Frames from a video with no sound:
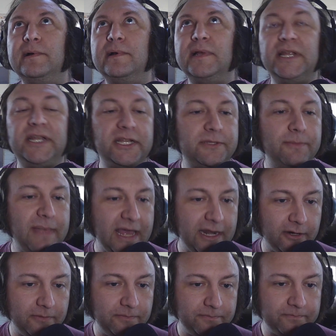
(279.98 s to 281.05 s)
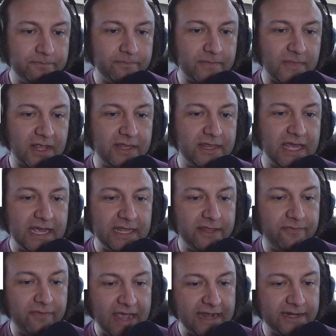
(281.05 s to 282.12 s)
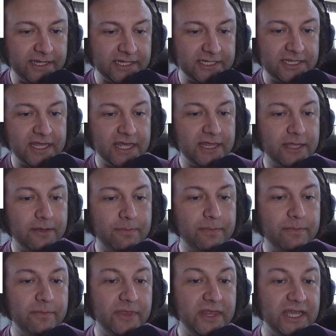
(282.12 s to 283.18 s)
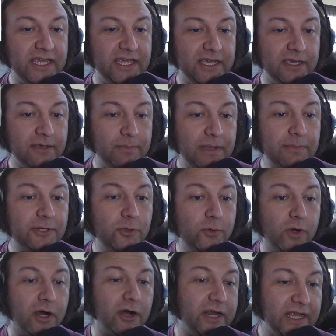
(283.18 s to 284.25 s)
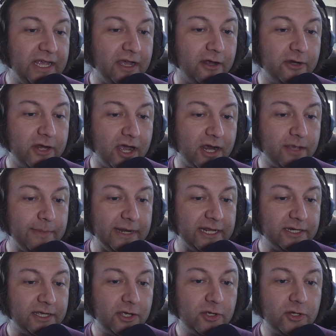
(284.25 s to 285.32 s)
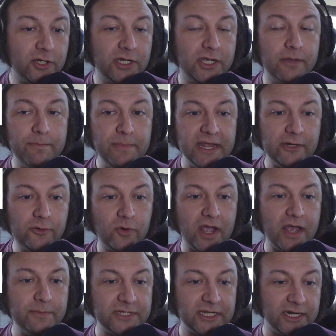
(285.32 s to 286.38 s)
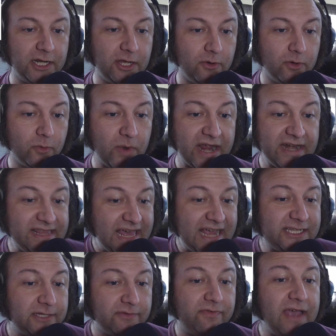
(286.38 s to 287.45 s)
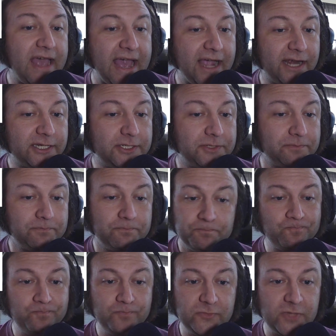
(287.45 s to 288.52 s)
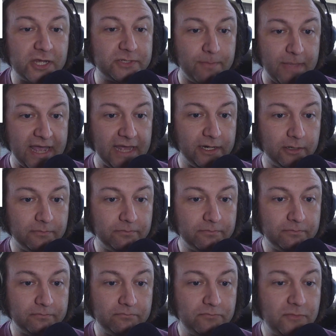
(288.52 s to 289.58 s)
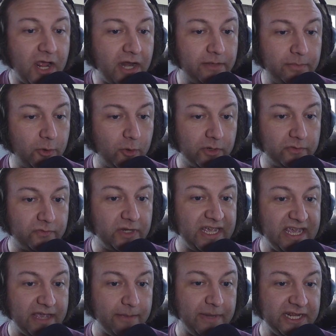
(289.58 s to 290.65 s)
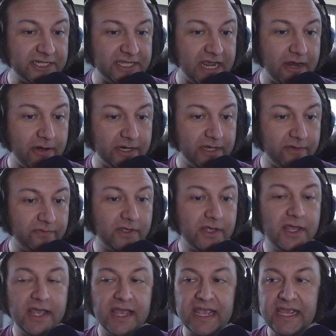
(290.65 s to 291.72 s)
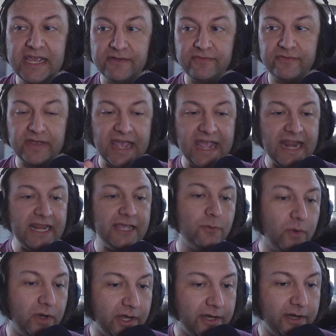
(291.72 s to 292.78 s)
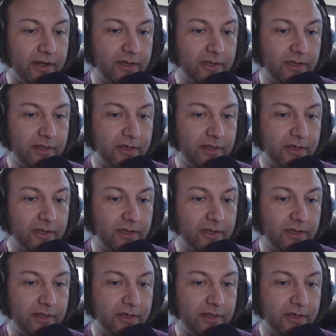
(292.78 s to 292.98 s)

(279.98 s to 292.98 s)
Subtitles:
It doesn't matter. That the fact is that the people who are undocumented commit crimes at a lower rate. That's a fact. Doesn't matter. Not important for him and his narrative. If anyone